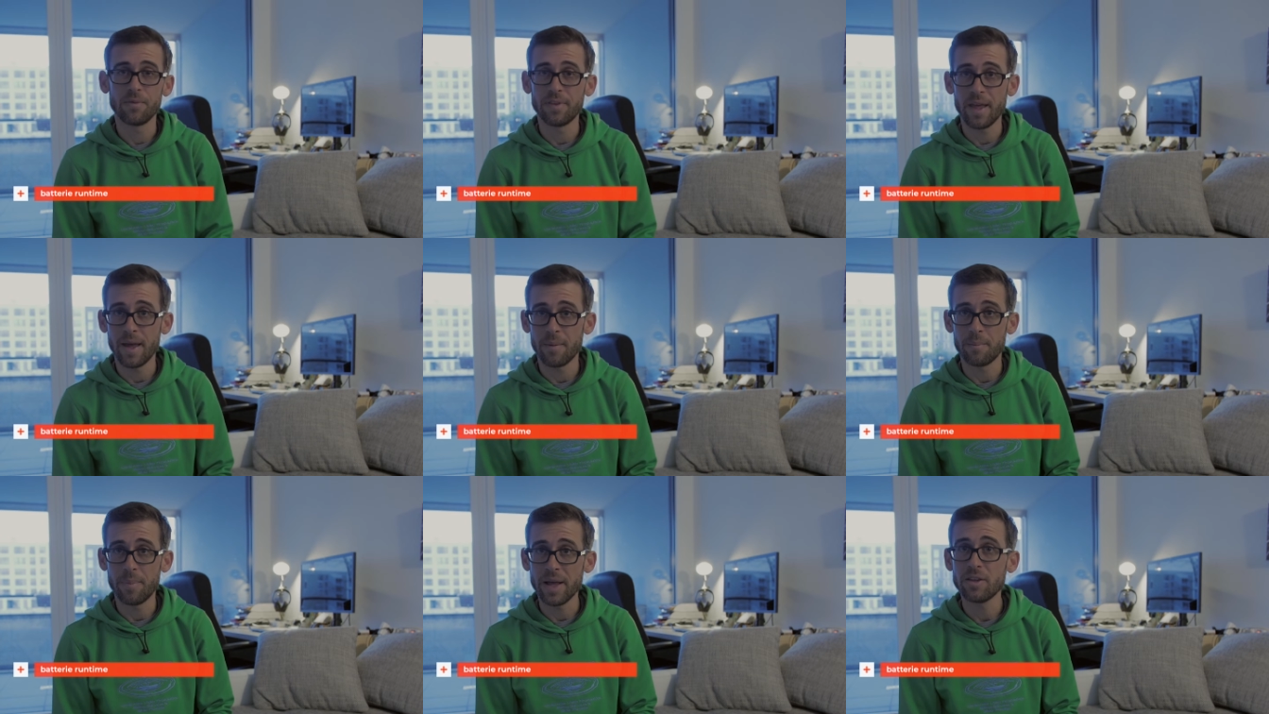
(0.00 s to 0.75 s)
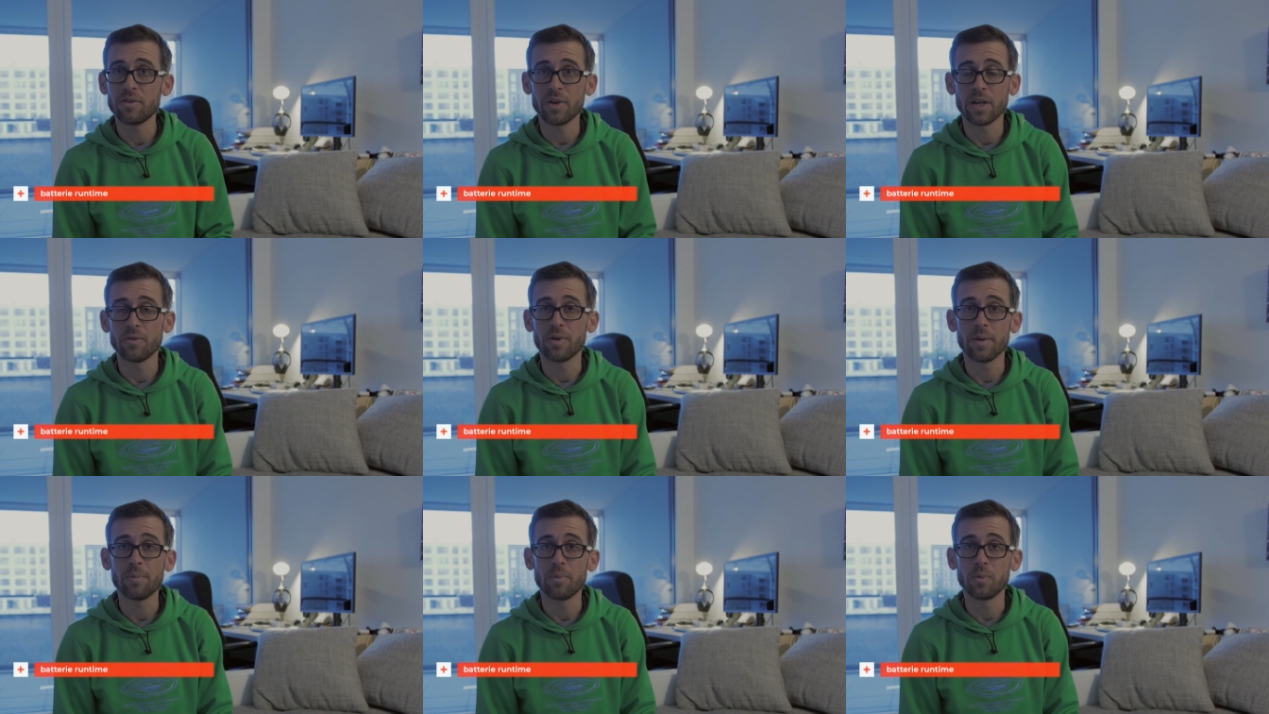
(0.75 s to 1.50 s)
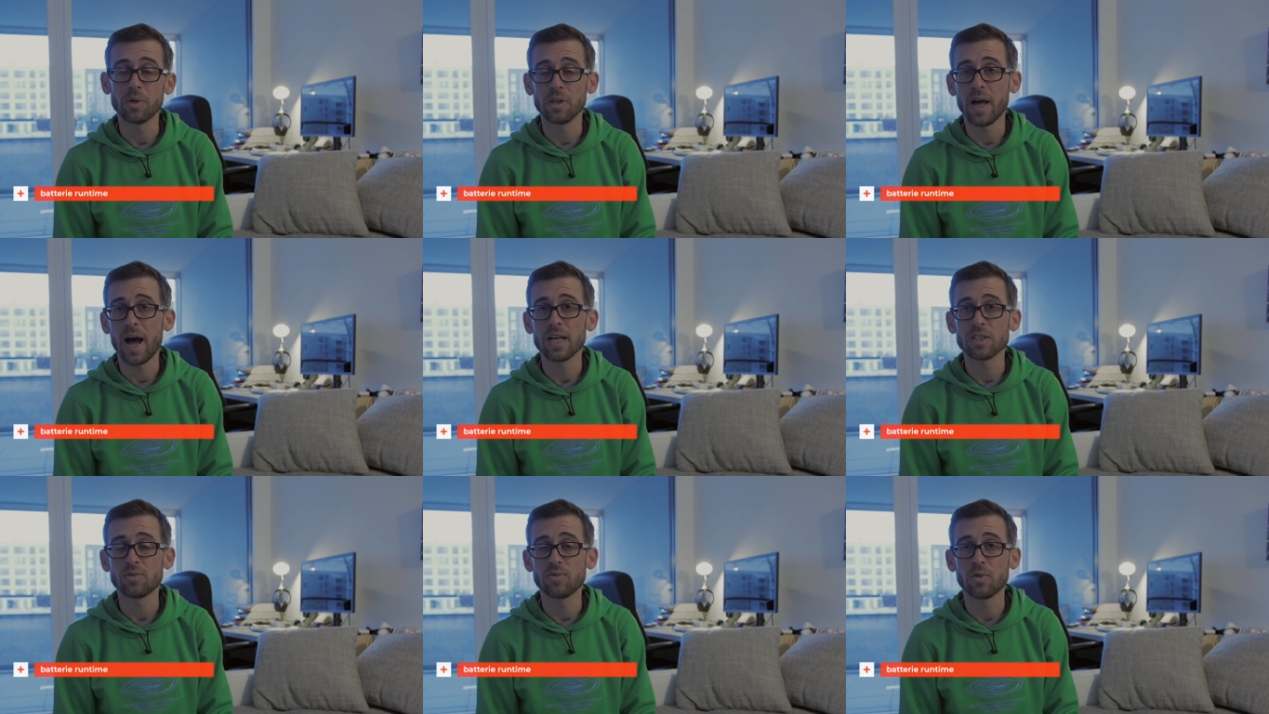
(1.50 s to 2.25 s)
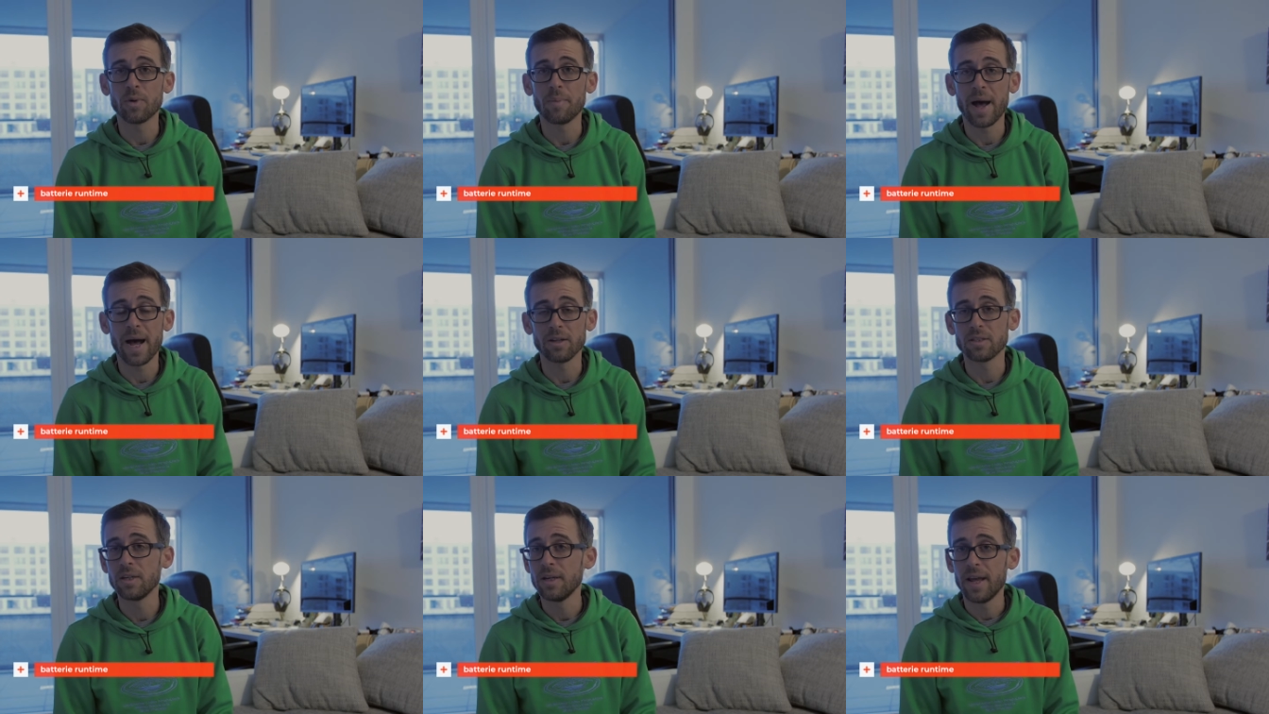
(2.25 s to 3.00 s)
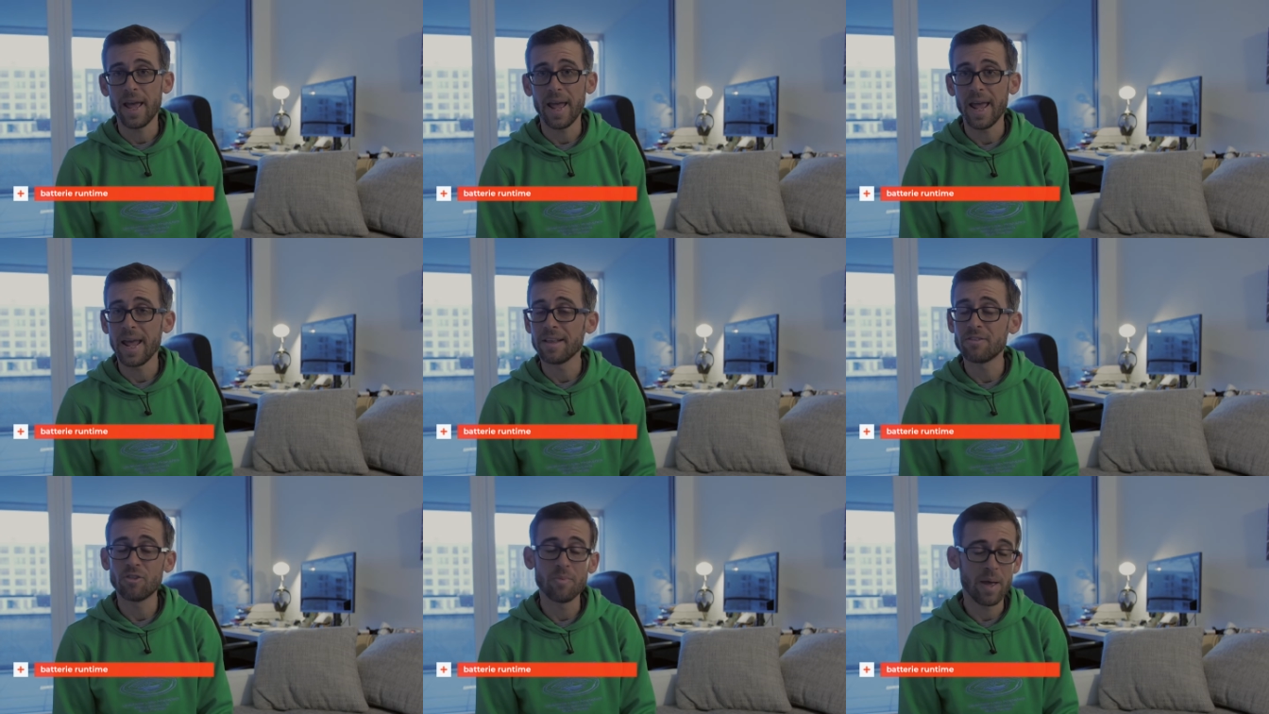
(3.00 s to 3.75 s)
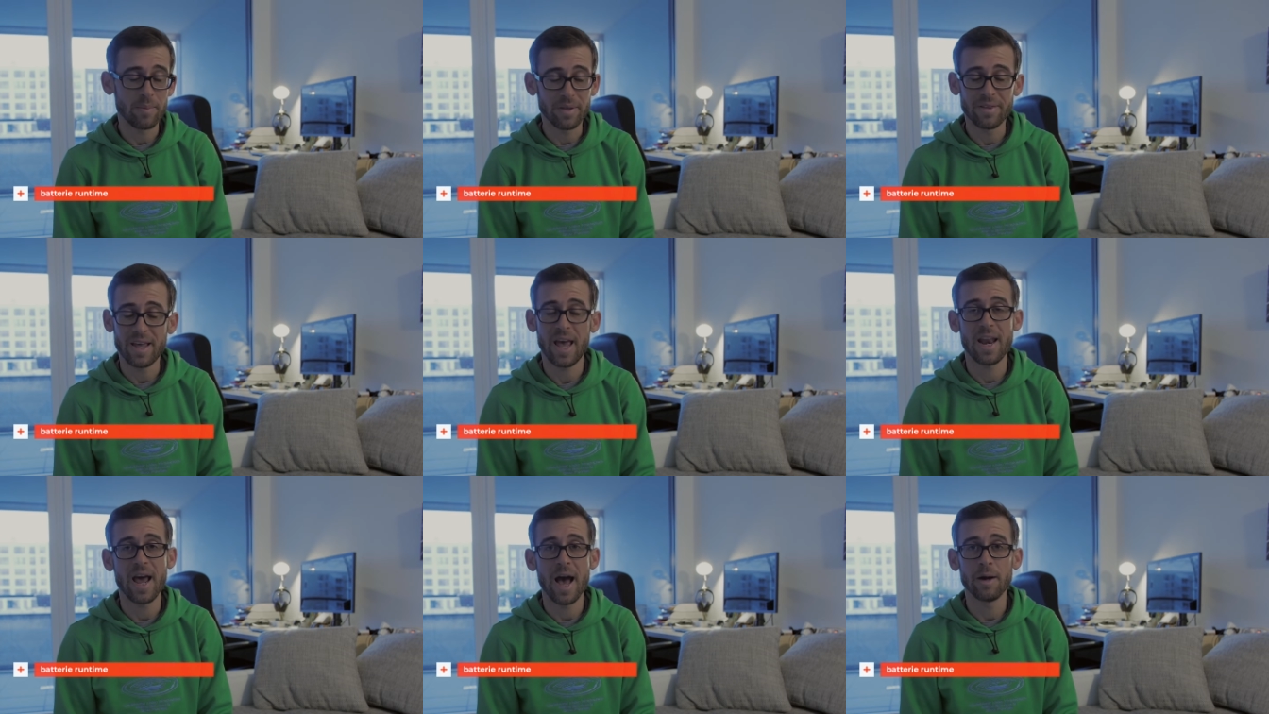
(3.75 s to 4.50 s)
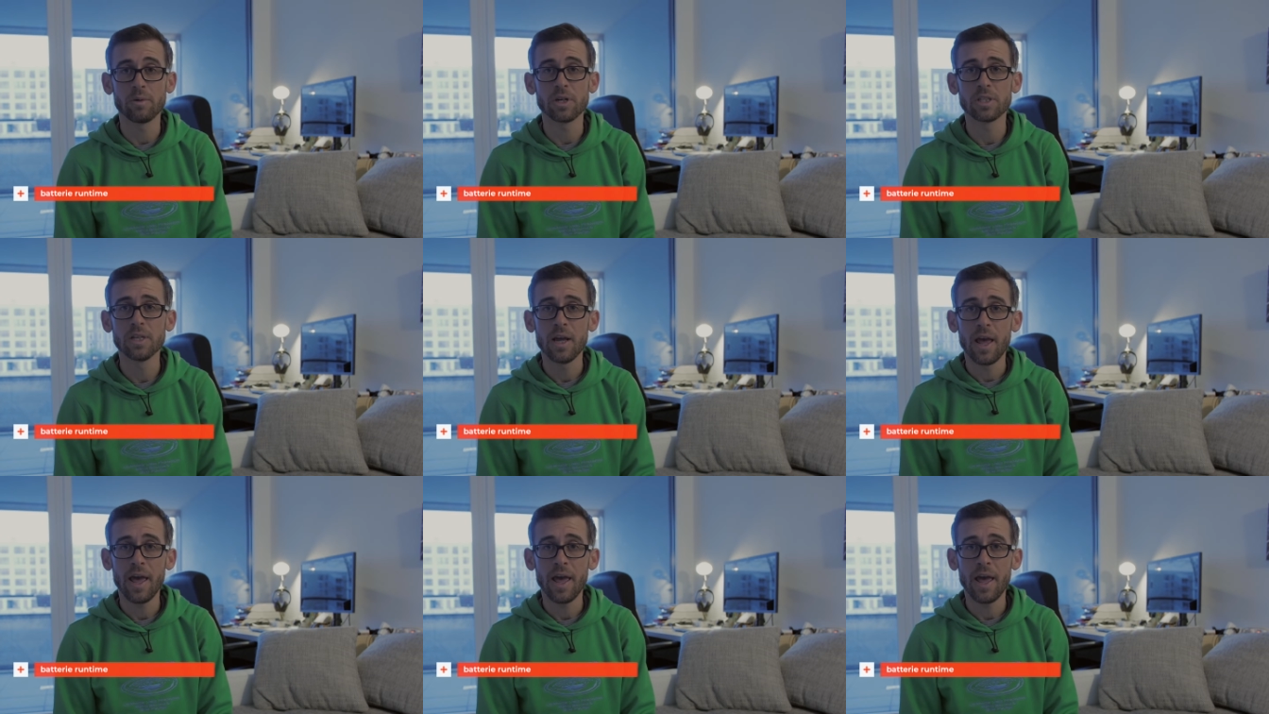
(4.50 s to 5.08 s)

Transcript: their battery grip will last for about 8 to maybe 10 hours,